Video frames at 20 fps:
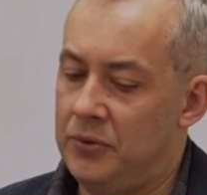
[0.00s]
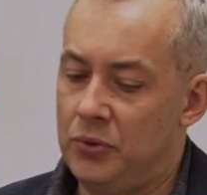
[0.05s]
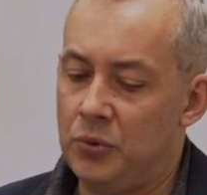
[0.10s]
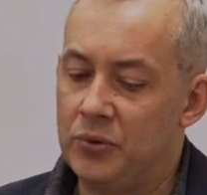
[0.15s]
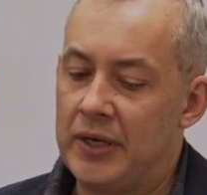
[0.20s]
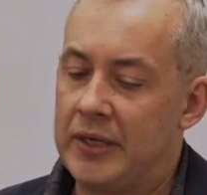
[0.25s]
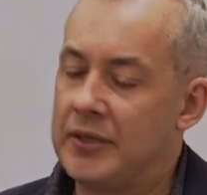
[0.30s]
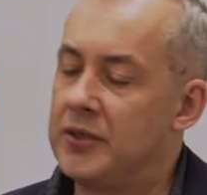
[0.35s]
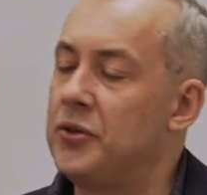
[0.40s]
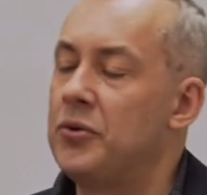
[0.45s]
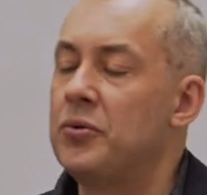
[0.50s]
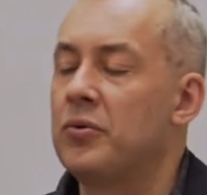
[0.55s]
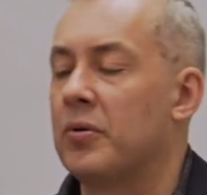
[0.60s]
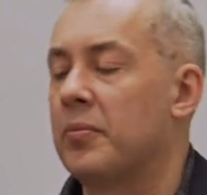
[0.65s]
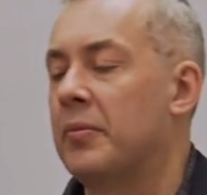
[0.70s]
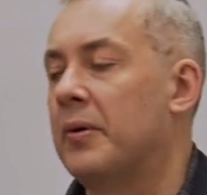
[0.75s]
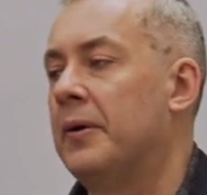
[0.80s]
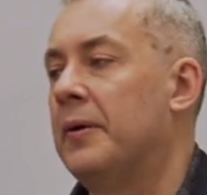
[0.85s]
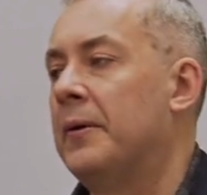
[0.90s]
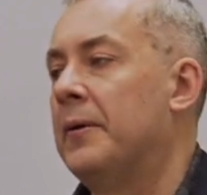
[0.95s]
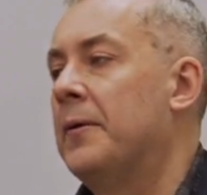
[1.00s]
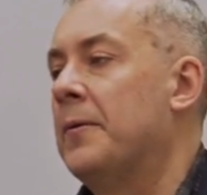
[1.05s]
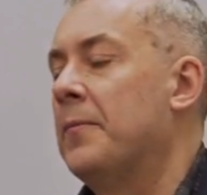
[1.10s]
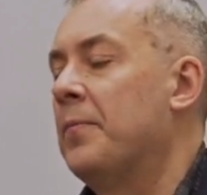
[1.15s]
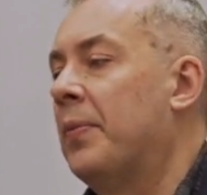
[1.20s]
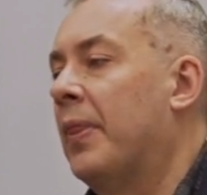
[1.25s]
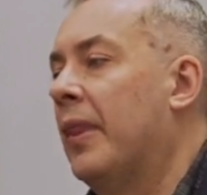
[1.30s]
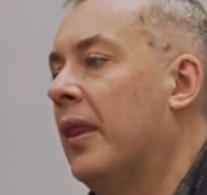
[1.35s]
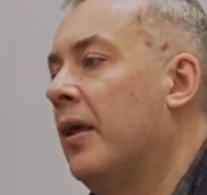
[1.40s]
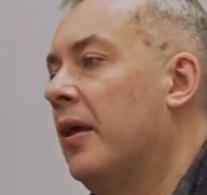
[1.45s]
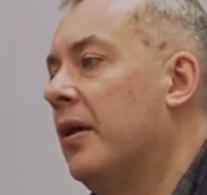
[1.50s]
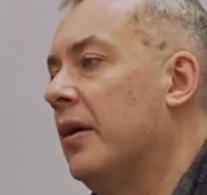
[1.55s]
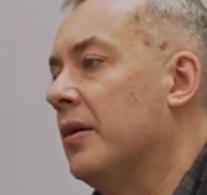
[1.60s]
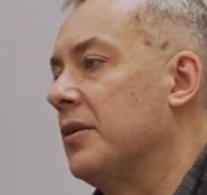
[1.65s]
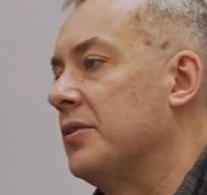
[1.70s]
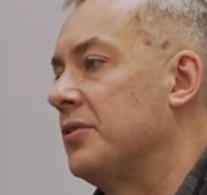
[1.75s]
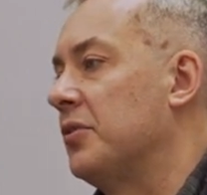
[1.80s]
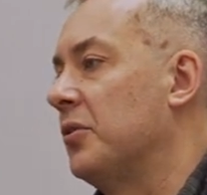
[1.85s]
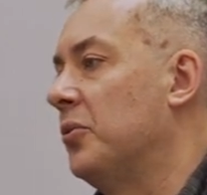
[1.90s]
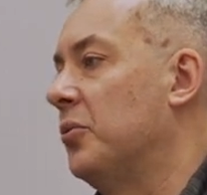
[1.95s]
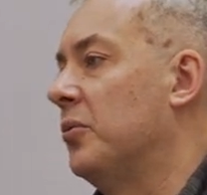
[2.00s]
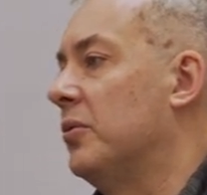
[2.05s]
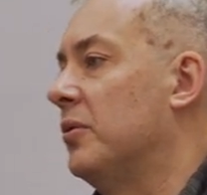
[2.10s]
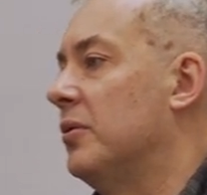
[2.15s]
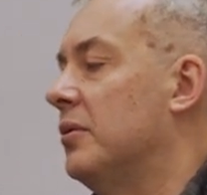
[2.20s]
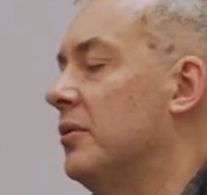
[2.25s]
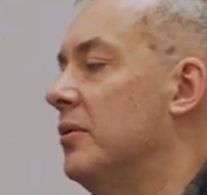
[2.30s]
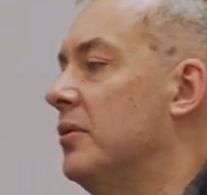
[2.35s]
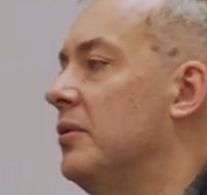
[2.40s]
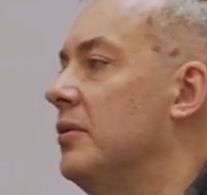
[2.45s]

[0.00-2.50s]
united Europe. So